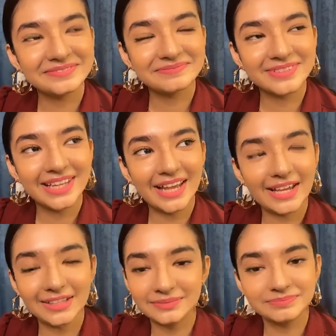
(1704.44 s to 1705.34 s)

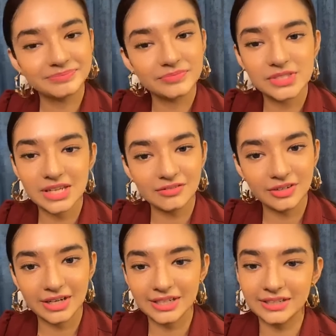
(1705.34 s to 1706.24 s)
Yeah, safe
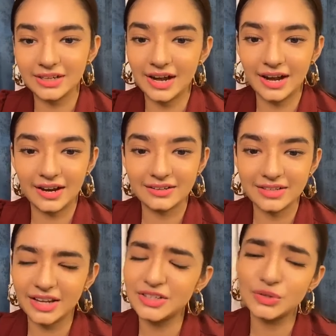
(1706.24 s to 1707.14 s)
rahiye, and
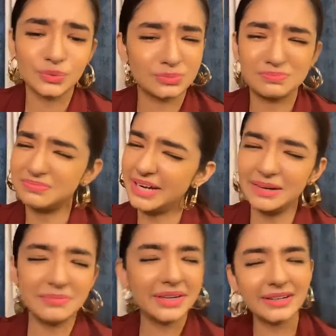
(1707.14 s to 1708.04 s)
thank you.
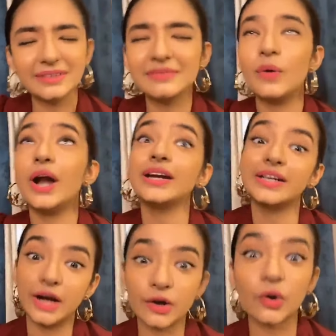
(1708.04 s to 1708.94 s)
10 million, 1
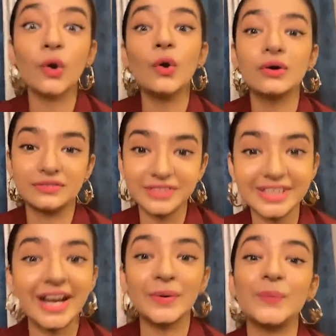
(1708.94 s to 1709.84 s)
crore, we
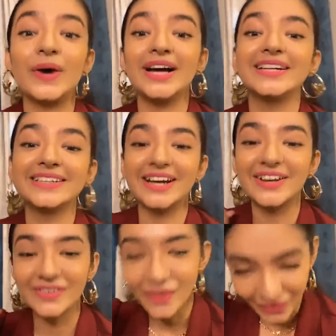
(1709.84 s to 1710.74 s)
are 1
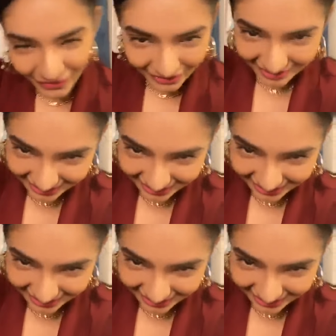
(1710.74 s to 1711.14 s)
crore,